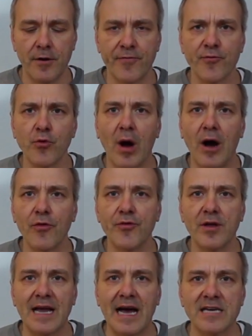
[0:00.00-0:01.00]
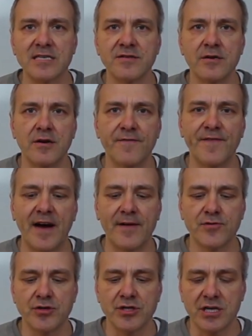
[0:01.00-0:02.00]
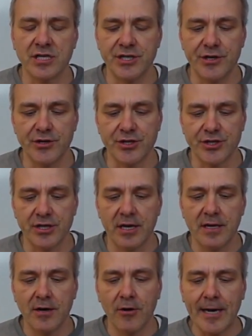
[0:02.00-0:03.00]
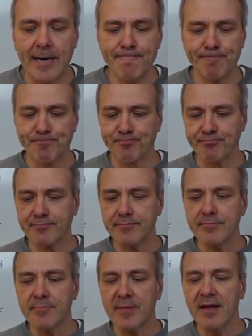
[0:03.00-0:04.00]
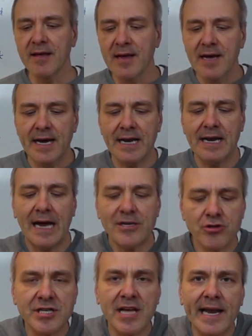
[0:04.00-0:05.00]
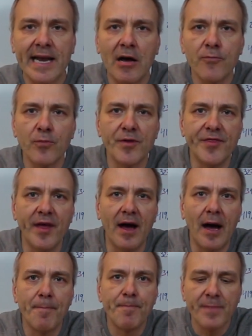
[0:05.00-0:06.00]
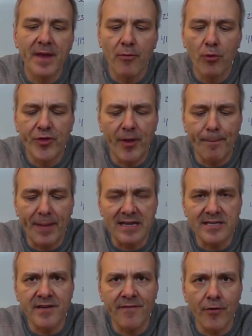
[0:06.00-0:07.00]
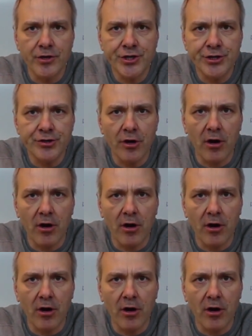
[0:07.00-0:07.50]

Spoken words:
throughout the last 5 to 6 years. Okay? And I'd like to start out with the balsa version